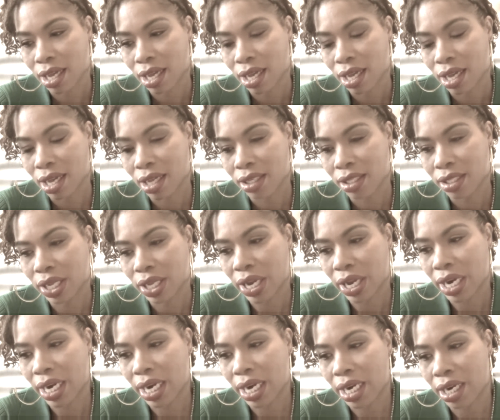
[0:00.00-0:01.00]

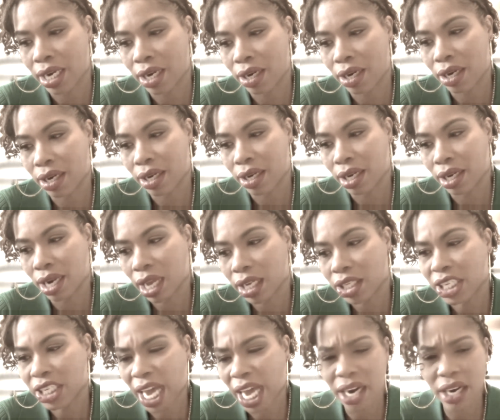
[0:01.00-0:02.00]
started like
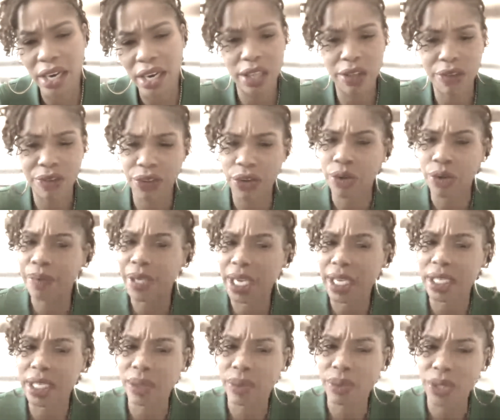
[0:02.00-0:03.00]
chatting on the phone because
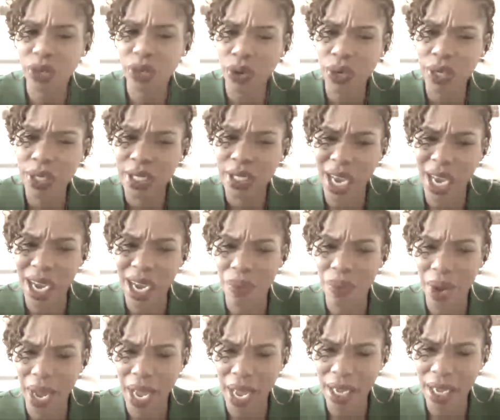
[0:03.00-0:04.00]
he was going to
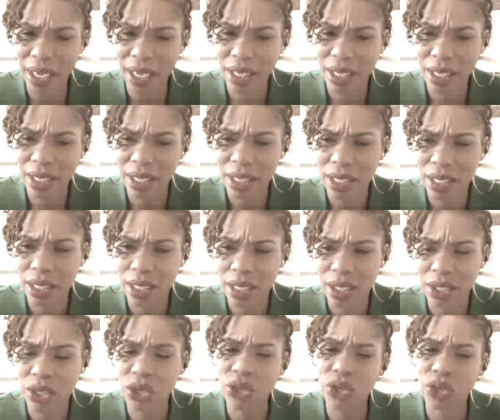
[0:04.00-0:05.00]
Iraq.
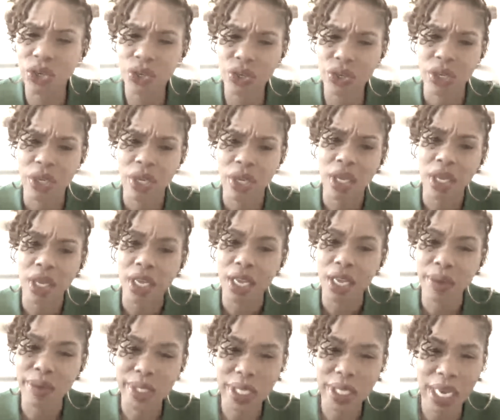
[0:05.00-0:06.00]
So it
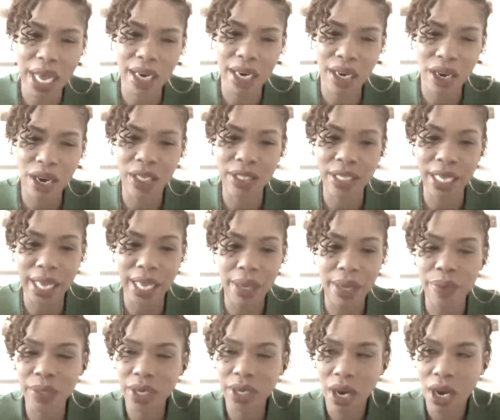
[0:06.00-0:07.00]
was a lot of calls. Like he
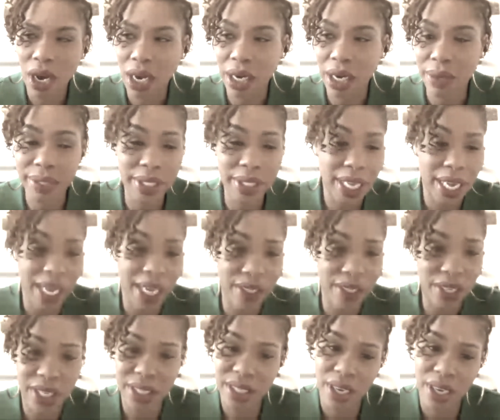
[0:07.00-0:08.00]
would call, I would just answer. I
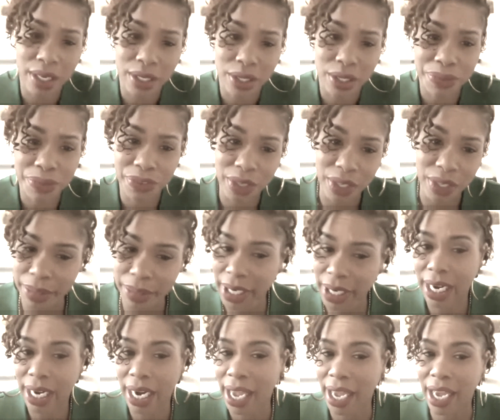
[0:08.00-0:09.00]
talked to him for a little bit
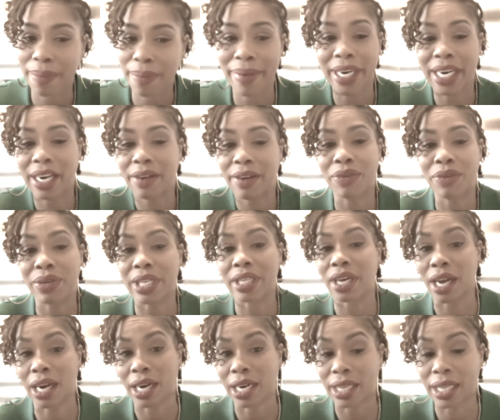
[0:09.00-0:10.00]
and hang up. I never really thought
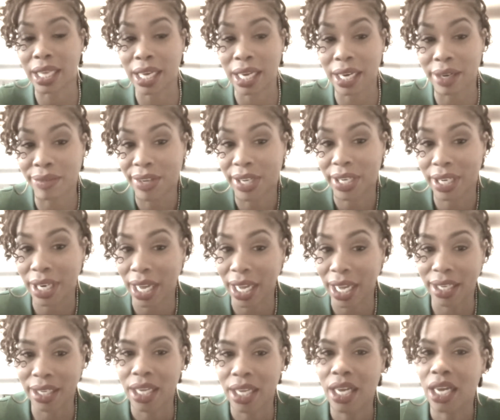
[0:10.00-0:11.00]
anything of it. Like
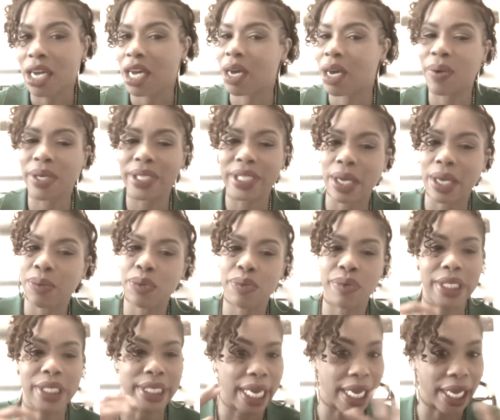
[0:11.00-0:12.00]
it wasn't that we were
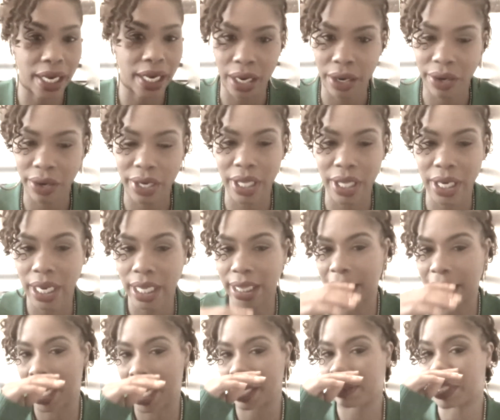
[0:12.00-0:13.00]
dating or anything like
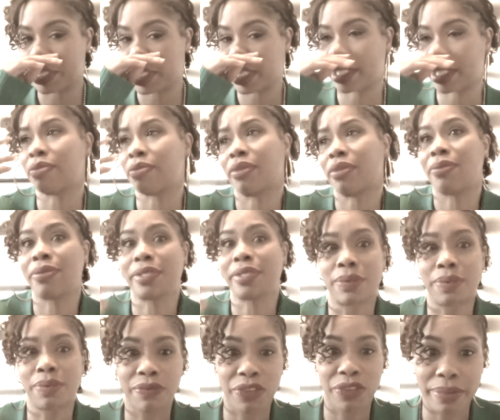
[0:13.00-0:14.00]
that. It was just it was
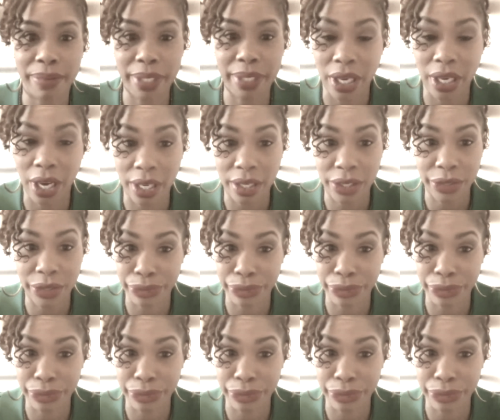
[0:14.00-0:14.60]
someone for him to talk to.